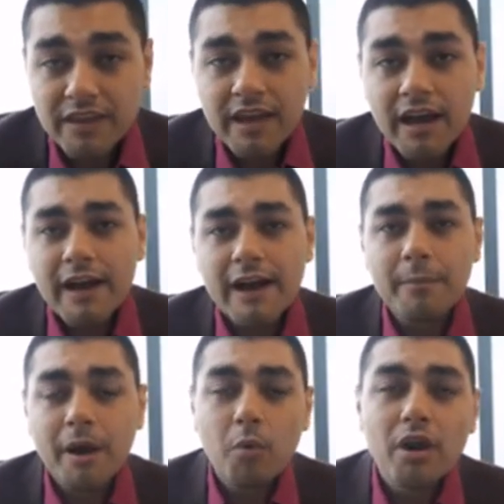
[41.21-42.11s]
Um,
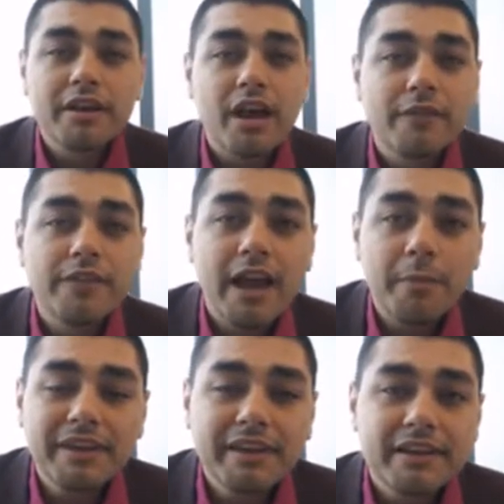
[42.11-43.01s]
I want to cover that
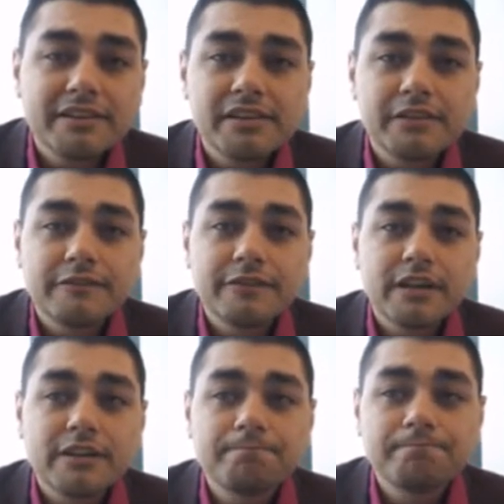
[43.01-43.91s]
because of
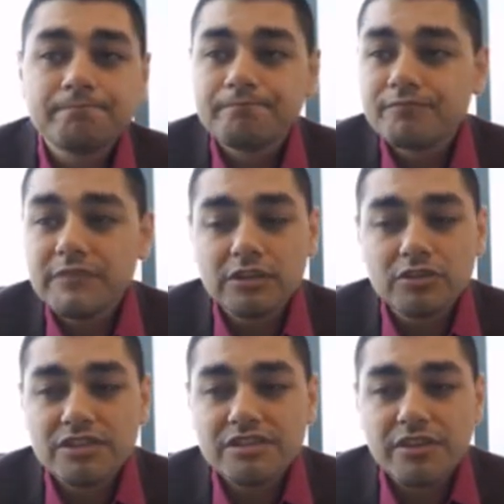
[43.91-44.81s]
uh, you know
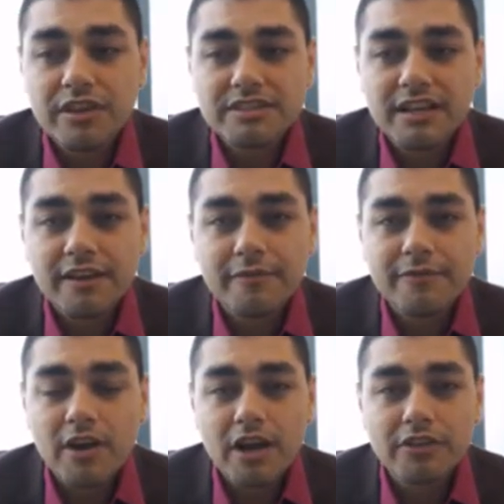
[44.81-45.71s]
just the things that I've
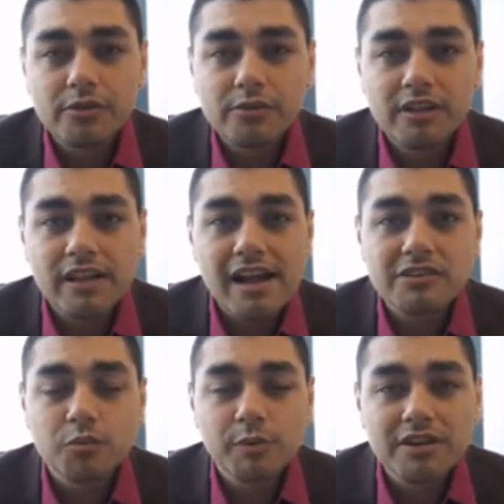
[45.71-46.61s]
gone through in the
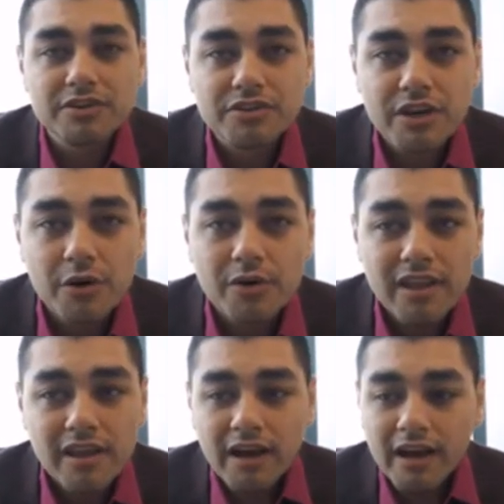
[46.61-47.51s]
last week or so.
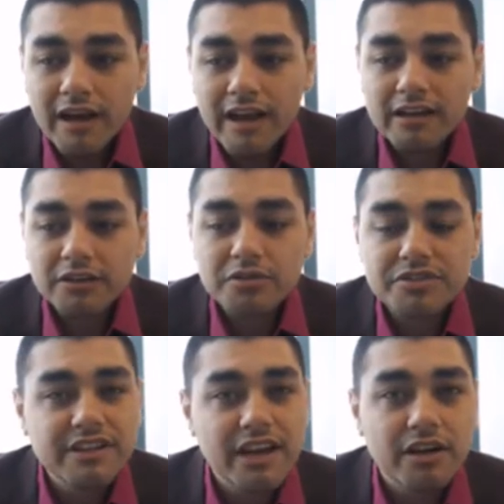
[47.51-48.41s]
Uh, I uh, had a little
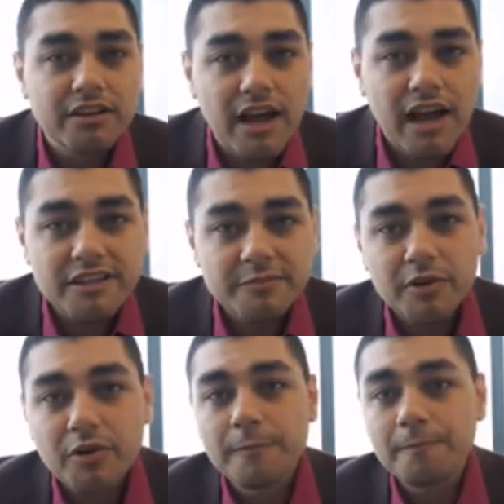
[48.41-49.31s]
scare at the
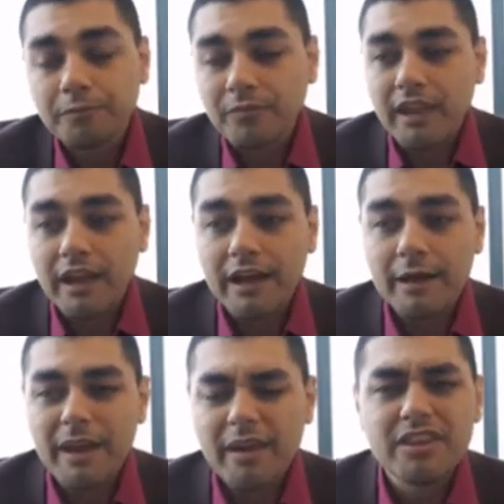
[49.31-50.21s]
hospital. Um,
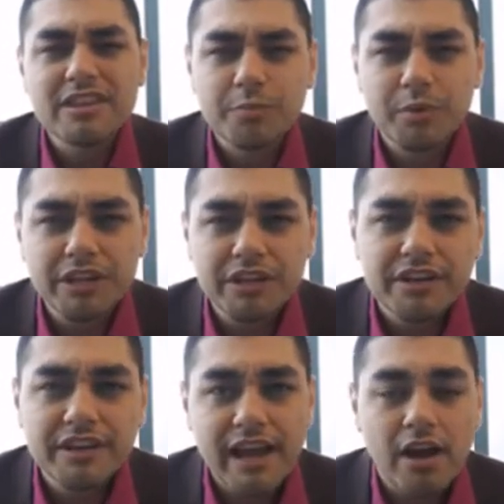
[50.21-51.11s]
everything's pretty good
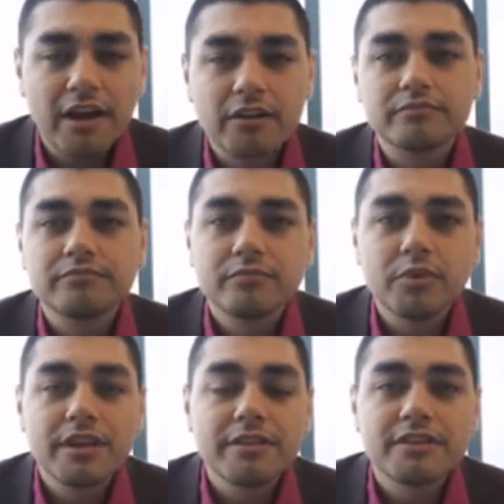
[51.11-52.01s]
now. I don't
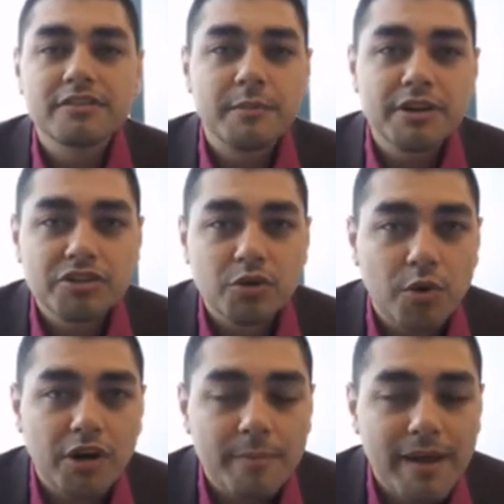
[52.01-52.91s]
really think there's much to
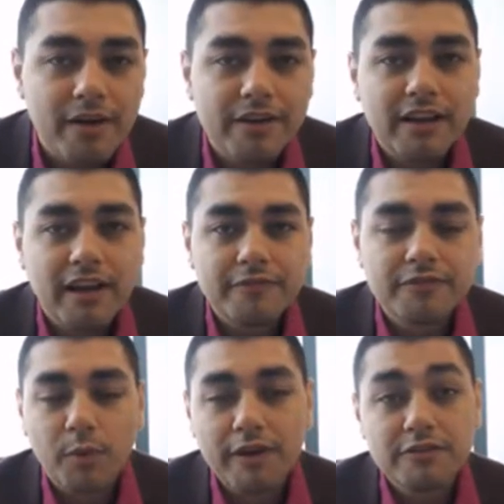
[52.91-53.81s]
worry about. I have to
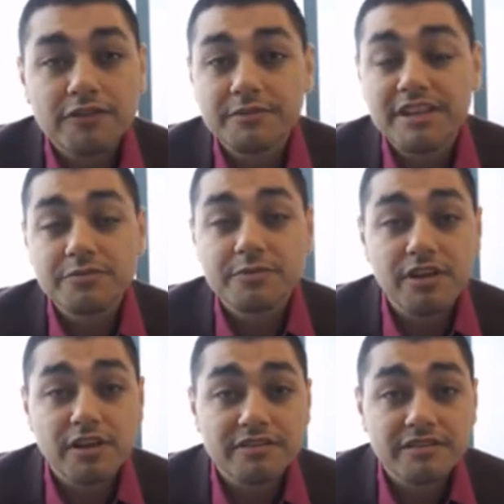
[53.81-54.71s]
wait for some test
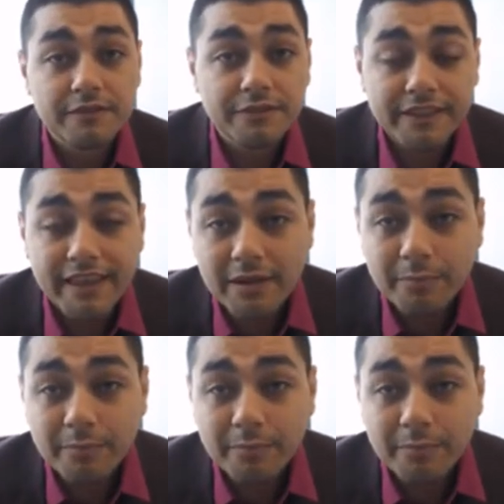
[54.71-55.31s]
results and stuff like that.